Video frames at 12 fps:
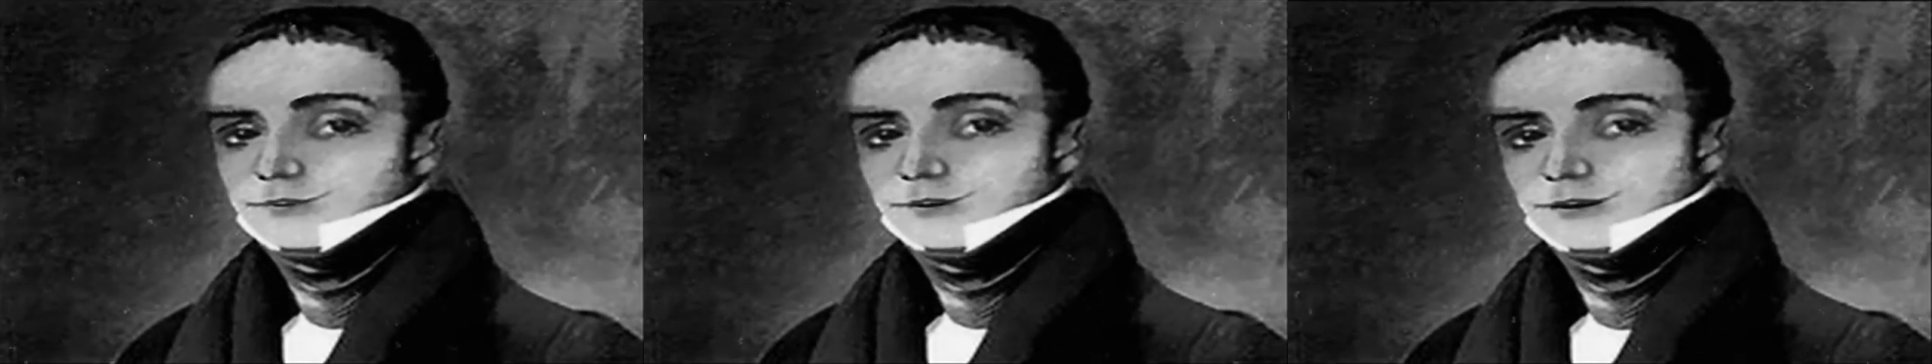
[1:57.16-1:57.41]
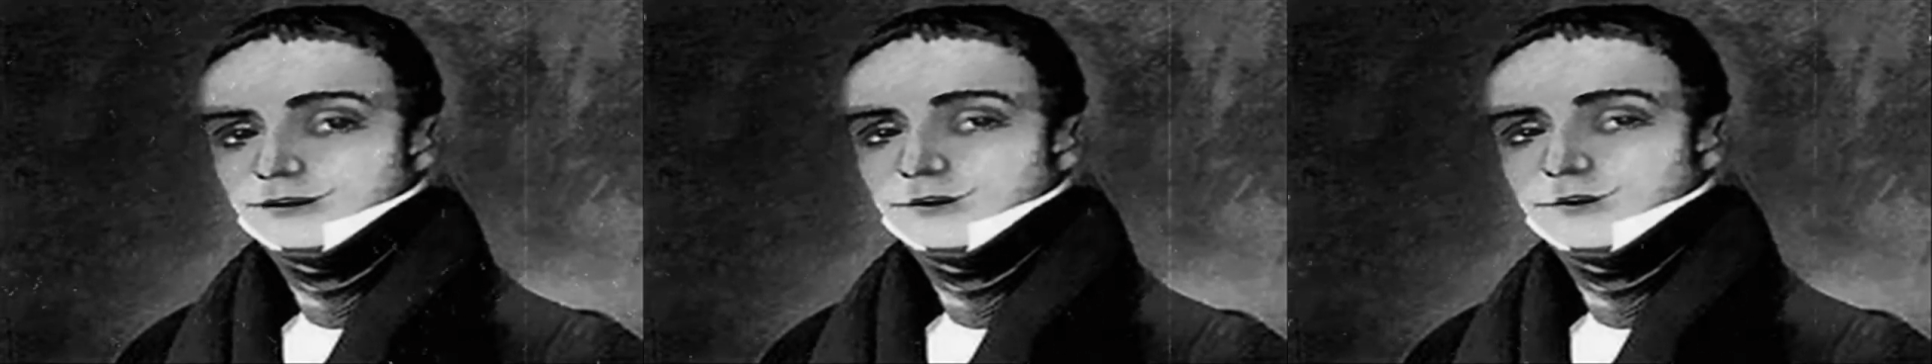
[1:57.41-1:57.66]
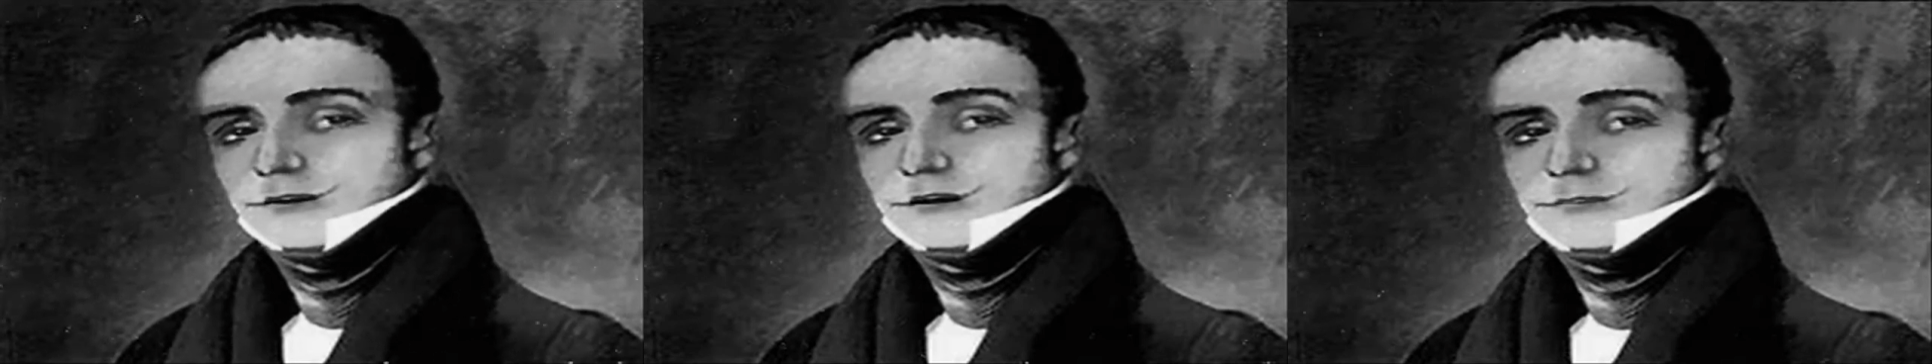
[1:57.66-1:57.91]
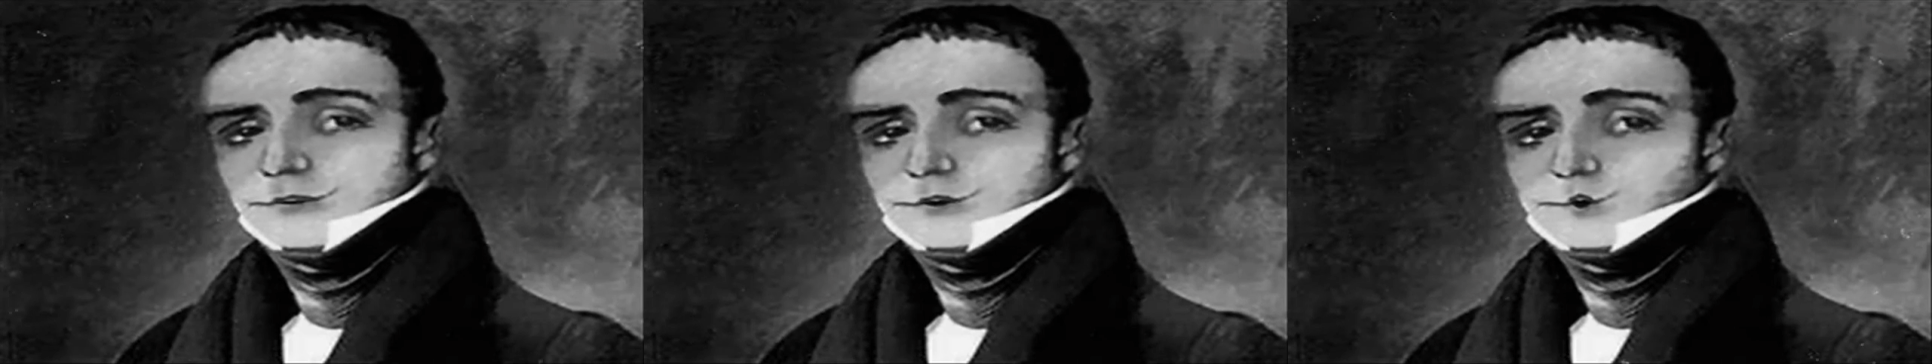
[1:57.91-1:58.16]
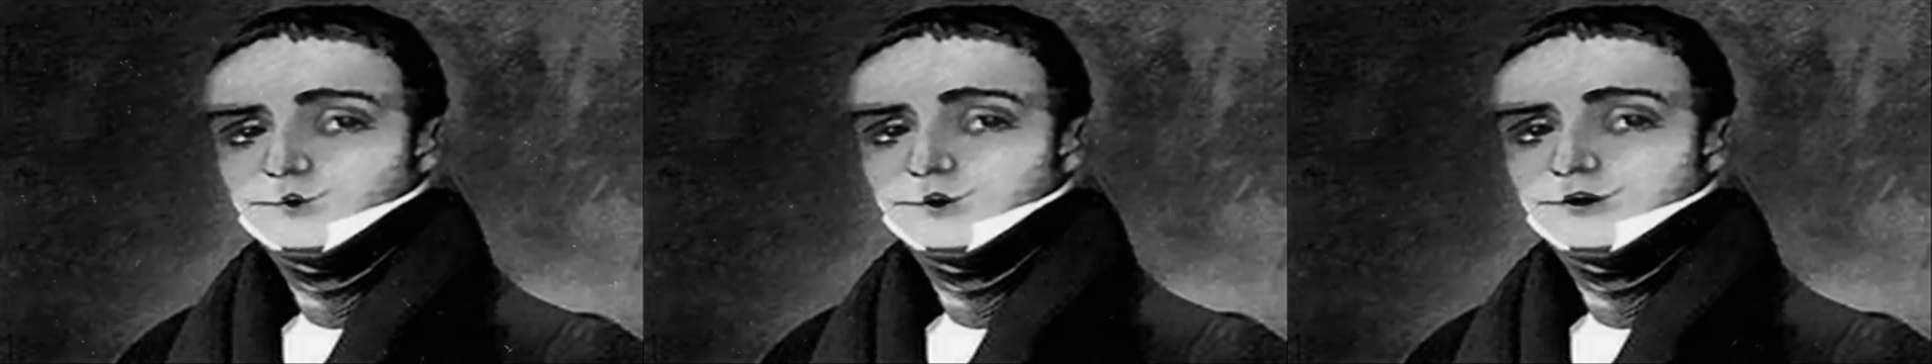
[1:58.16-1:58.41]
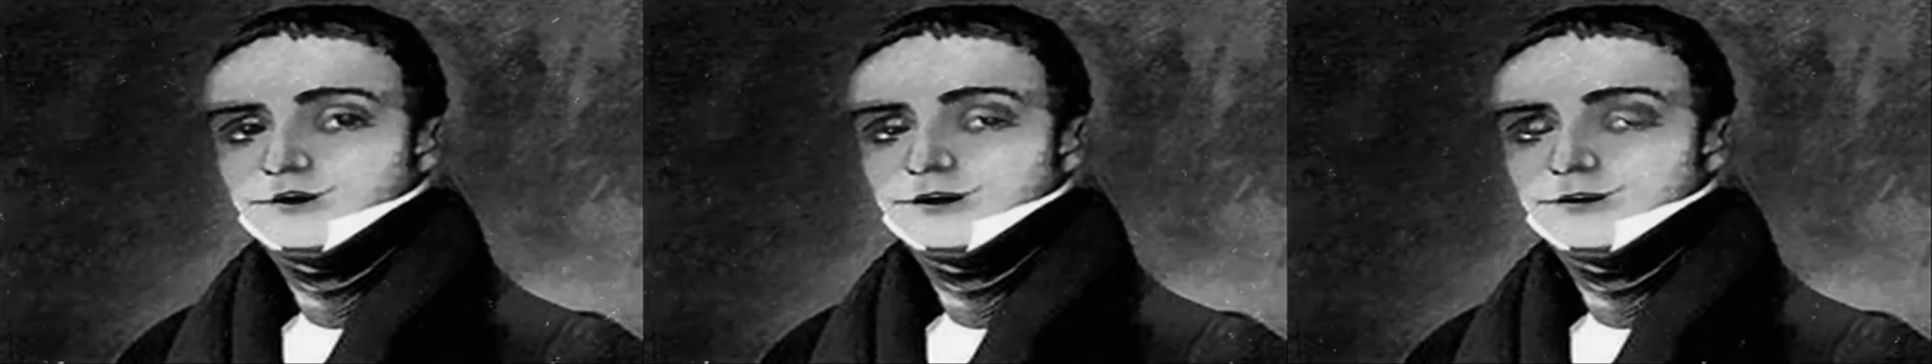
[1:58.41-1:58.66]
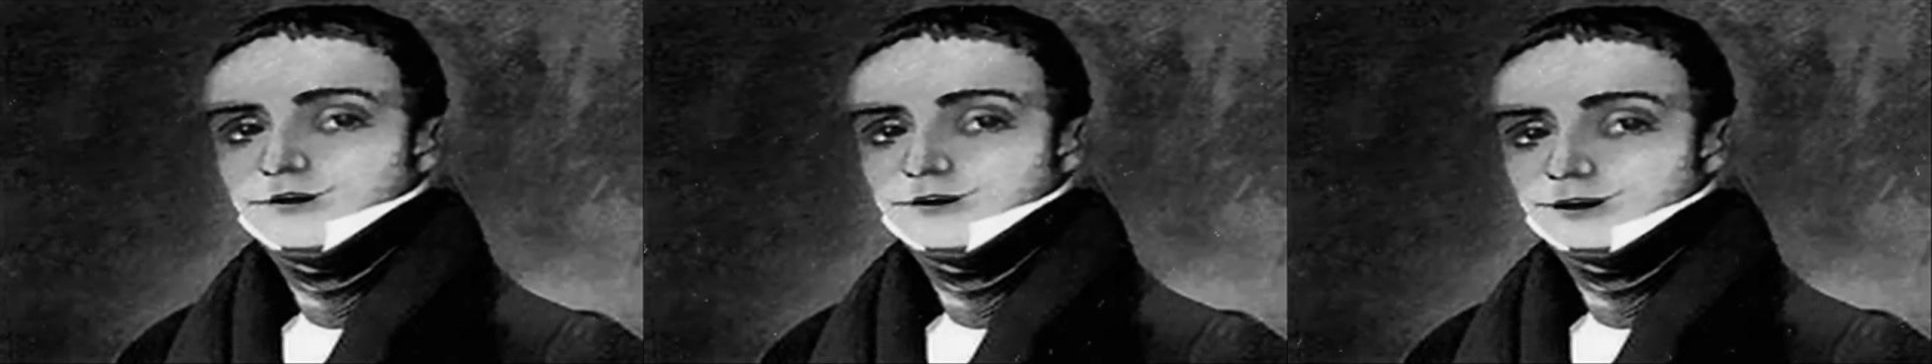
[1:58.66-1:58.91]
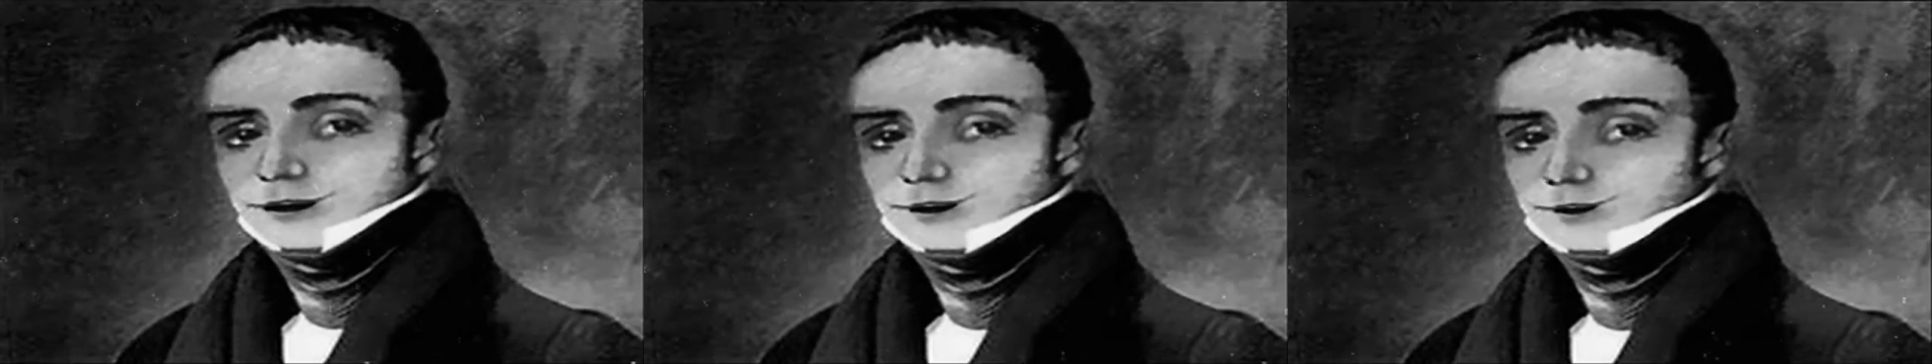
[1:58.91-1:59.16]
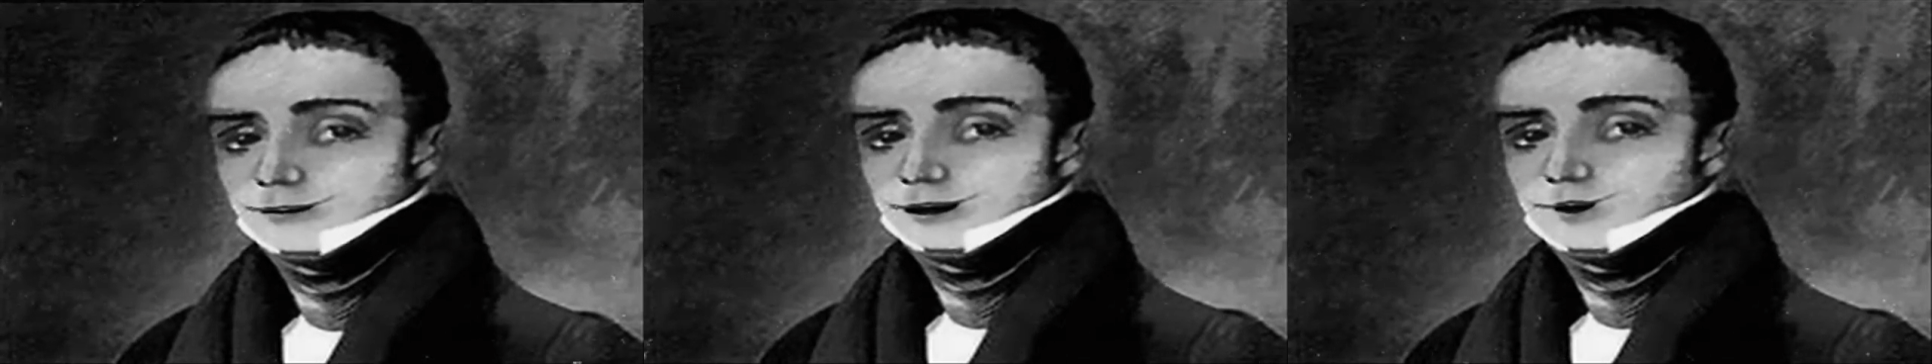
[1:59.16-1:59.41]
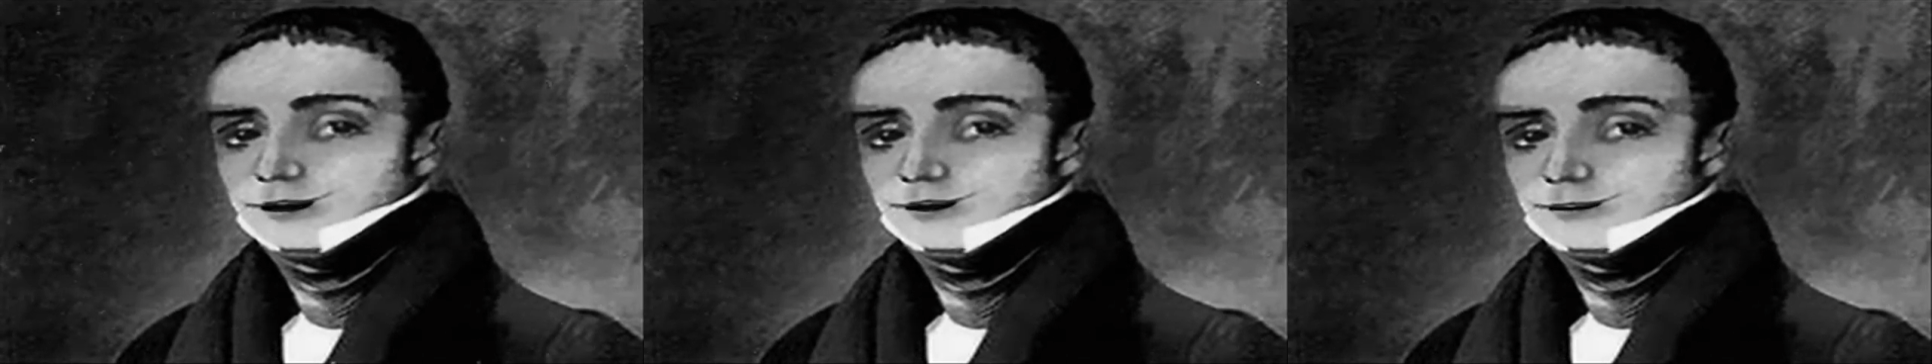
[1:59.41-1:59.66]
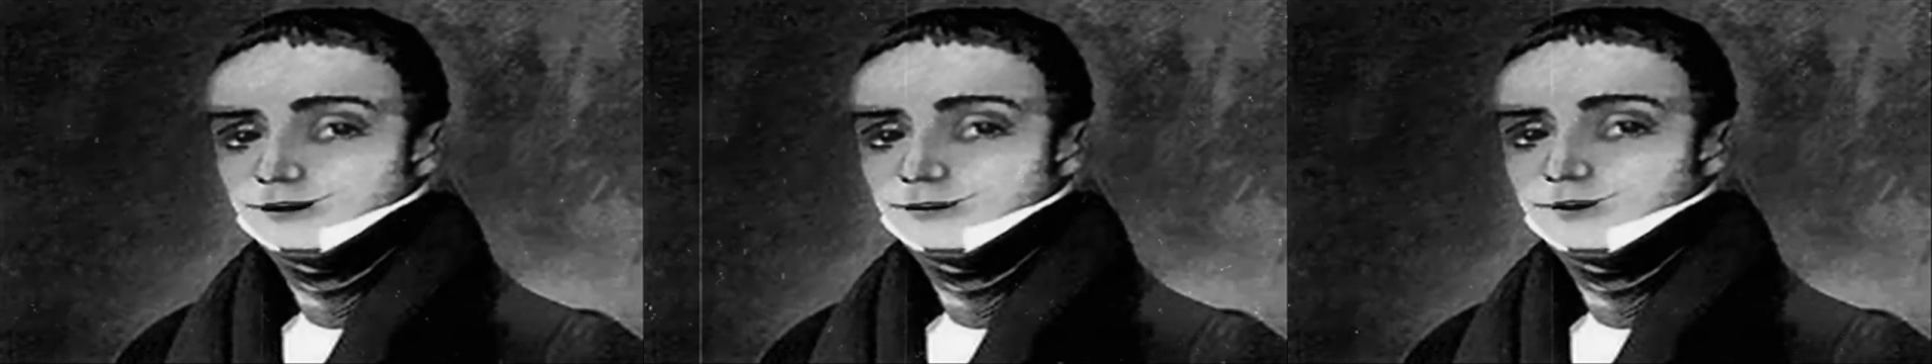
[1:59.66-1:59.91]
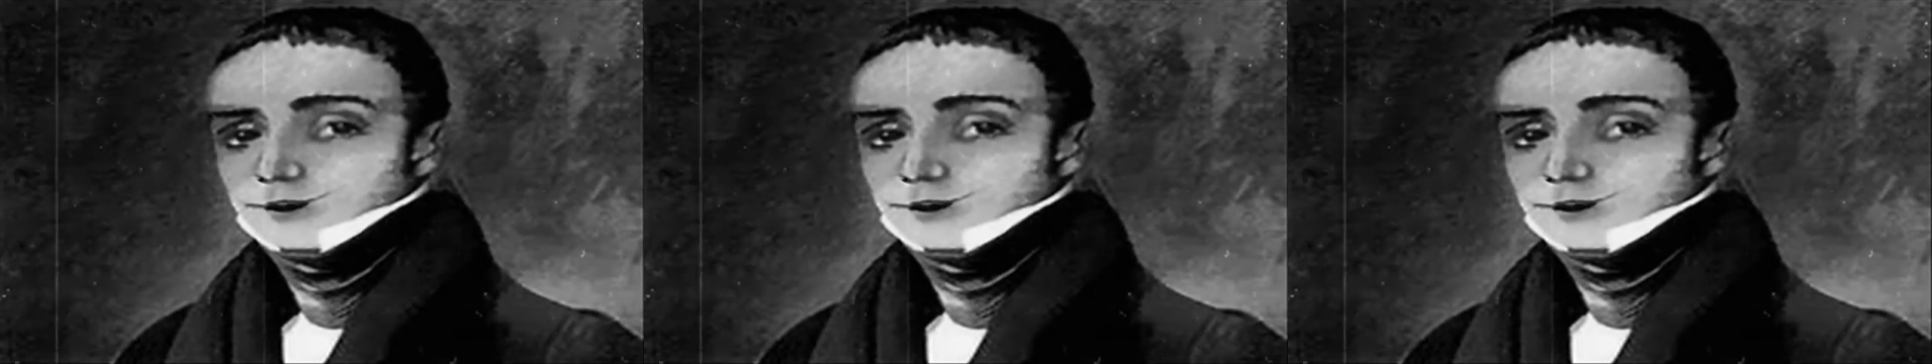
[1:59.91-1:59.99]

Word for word: To please him, he must cackle on his besom,